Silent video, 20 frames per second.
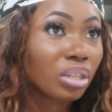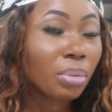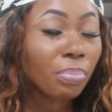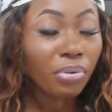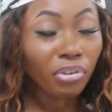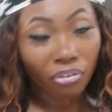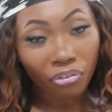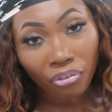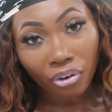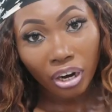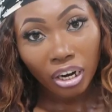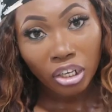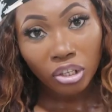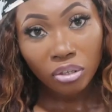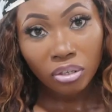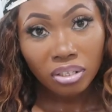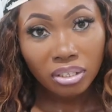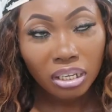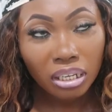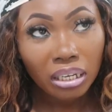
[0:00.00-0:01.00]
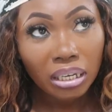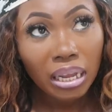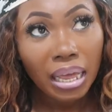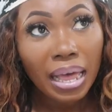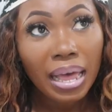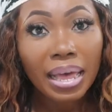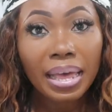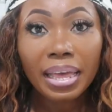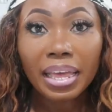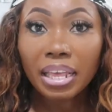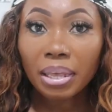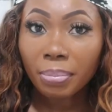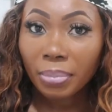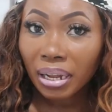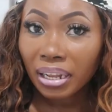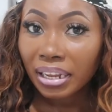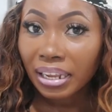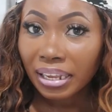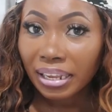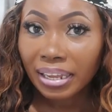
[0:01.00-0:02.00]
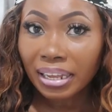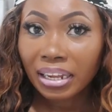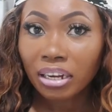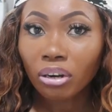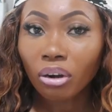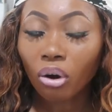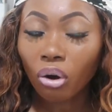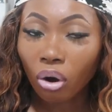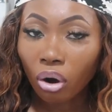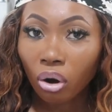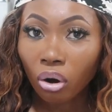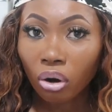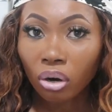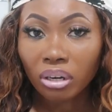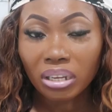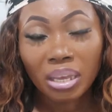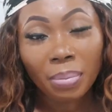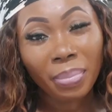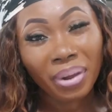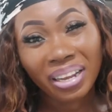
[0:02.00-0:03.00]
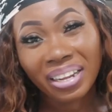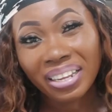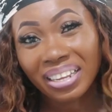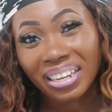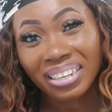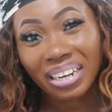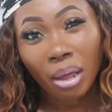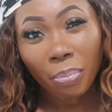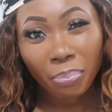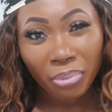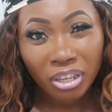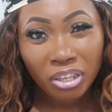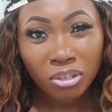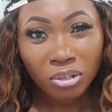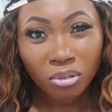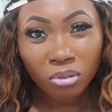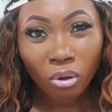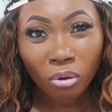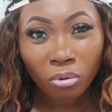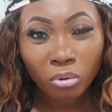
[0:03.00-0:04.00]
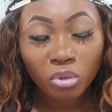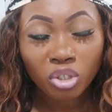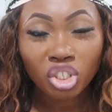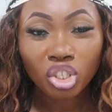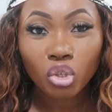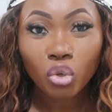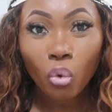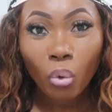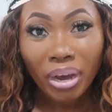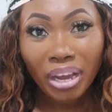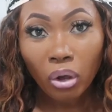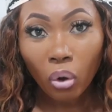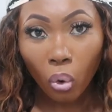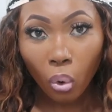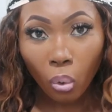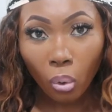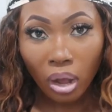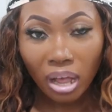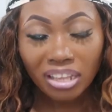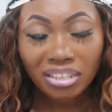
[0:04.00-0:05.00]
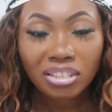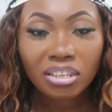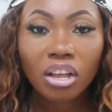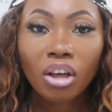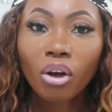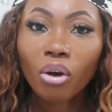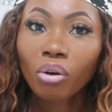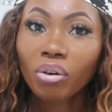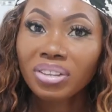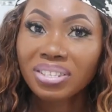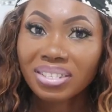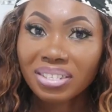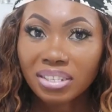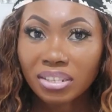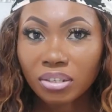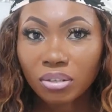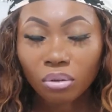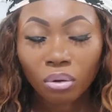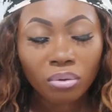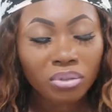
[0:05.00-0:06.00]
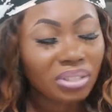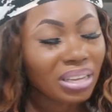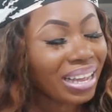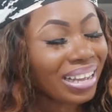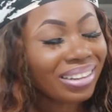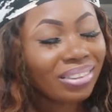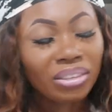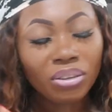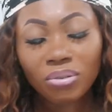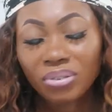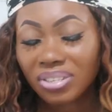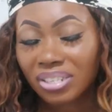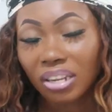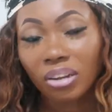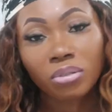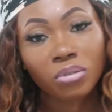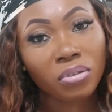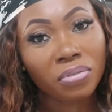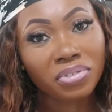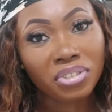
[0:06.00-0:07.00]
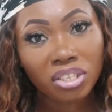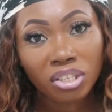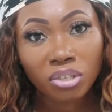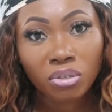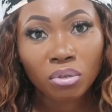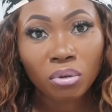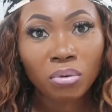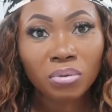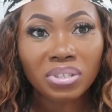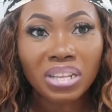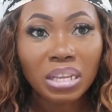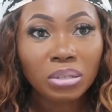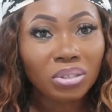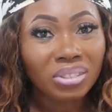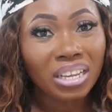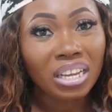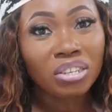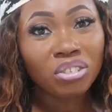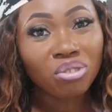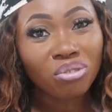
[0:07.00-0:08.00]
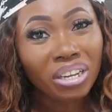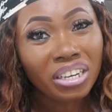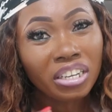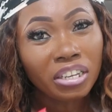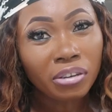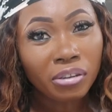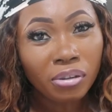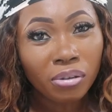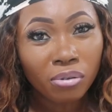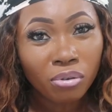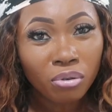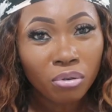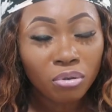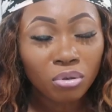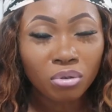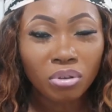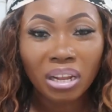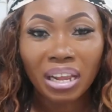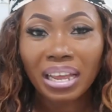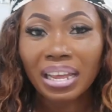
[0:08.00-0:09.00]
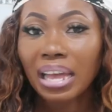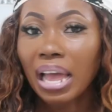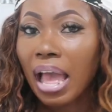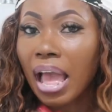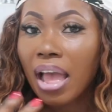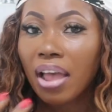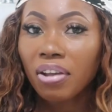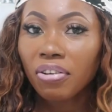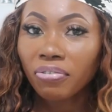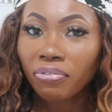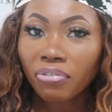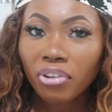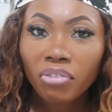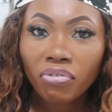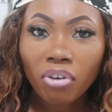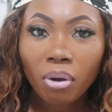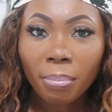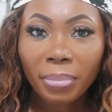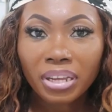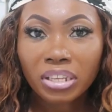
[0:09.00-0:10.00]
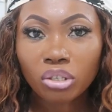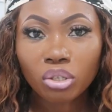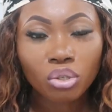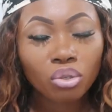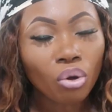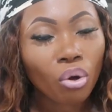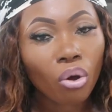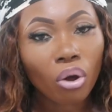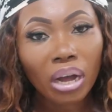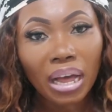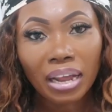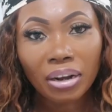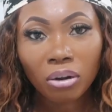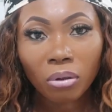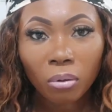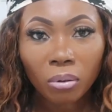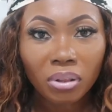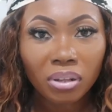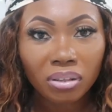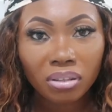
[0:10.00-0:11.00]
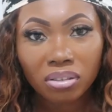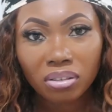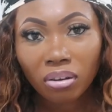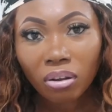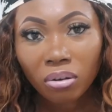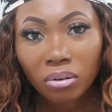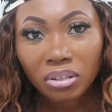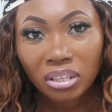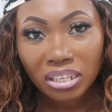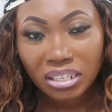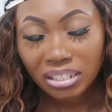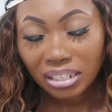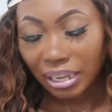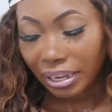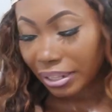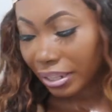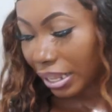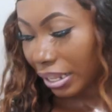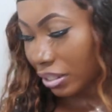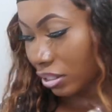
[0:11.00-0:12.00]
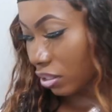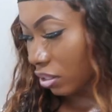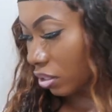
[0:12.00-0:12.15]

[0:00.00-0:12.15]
prefer using Himalayan that pink salt, which is quite coarse, or sea salt. I use a lot of sea salt. That's what I usually use to like flavor my stock and all things like that.